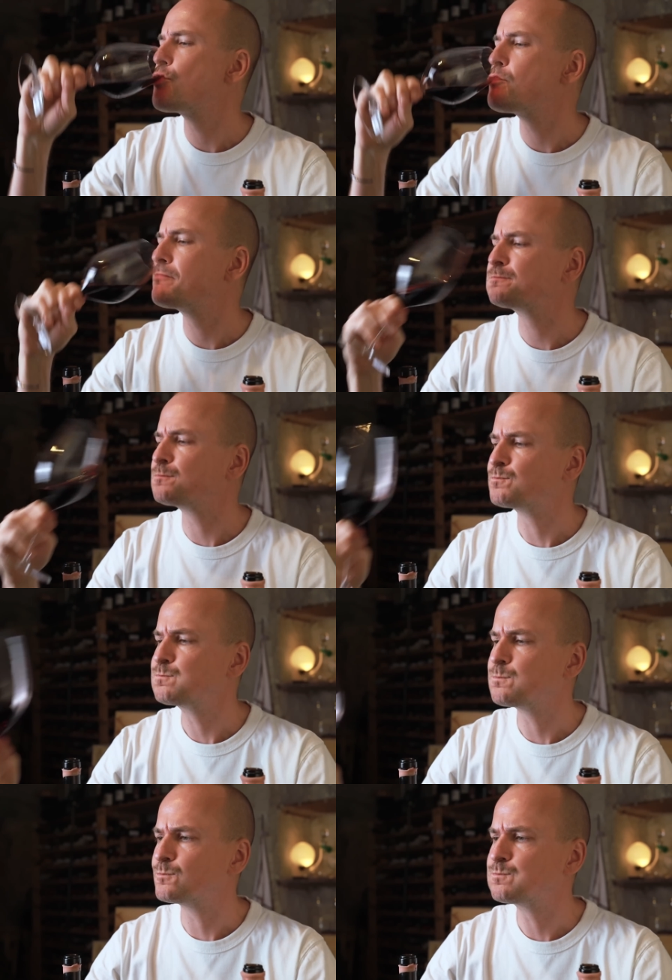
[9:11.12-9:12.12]
There are notes of
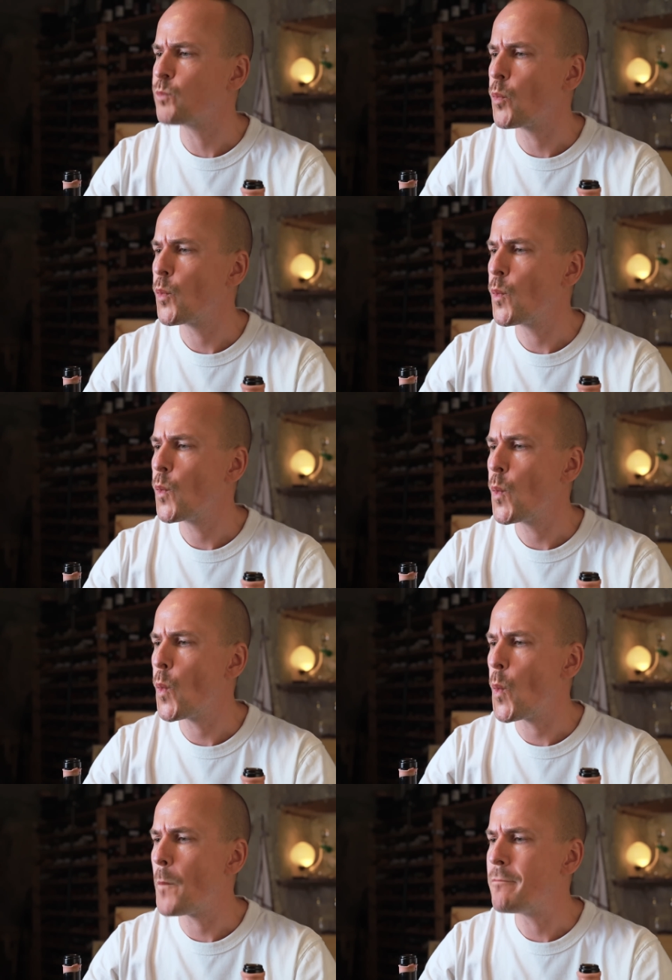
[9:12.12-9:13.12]
blackberries,
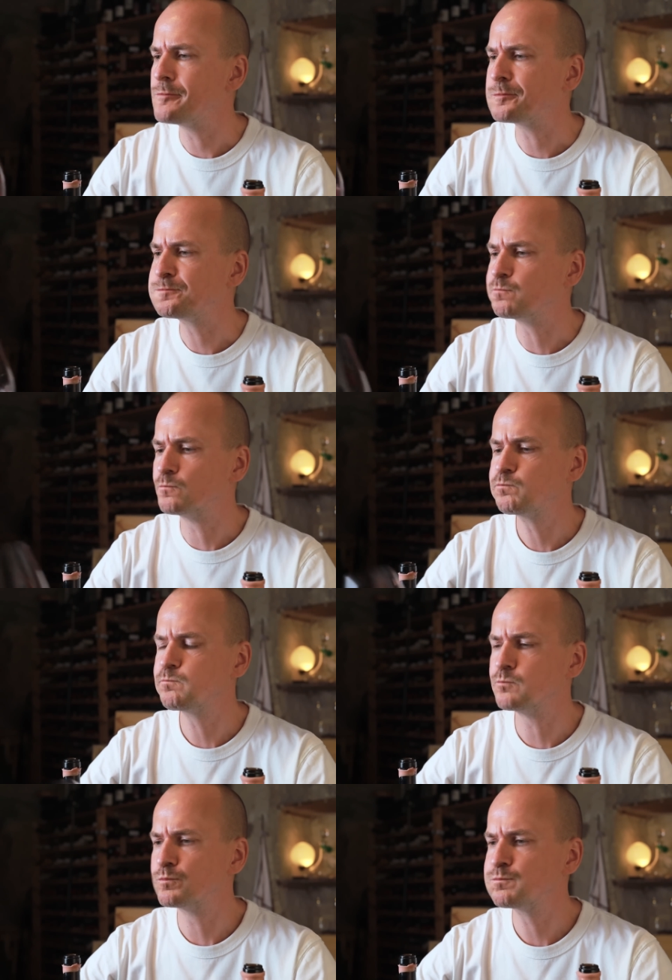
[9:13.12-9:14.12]
cassis, a
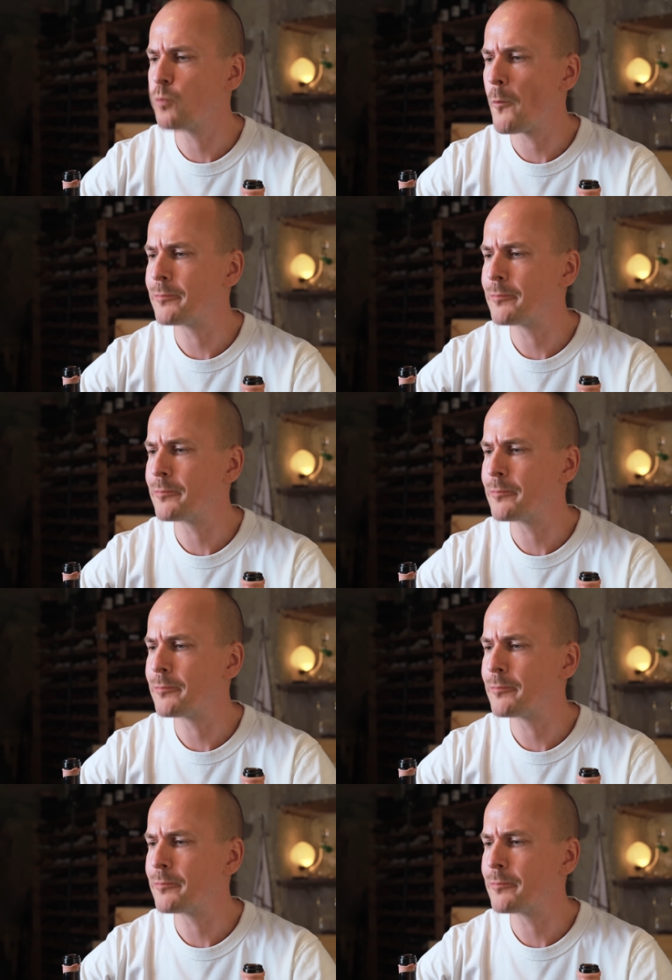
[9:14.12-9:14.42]
little bit of